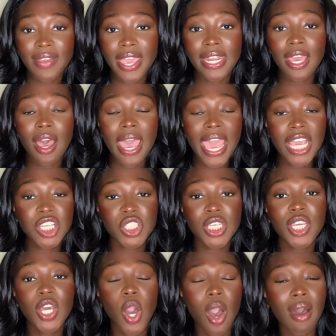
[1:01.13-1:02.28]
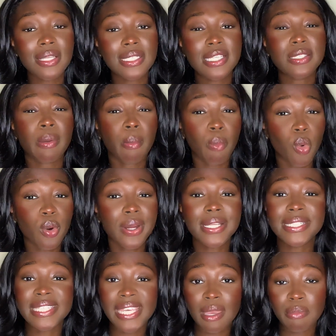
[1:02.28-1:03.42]
and it actually causes more
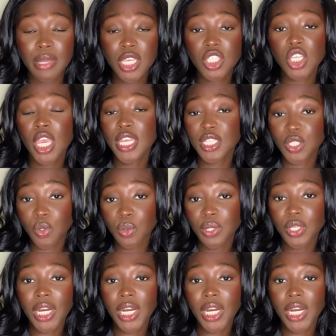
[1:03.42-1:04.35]
damage to your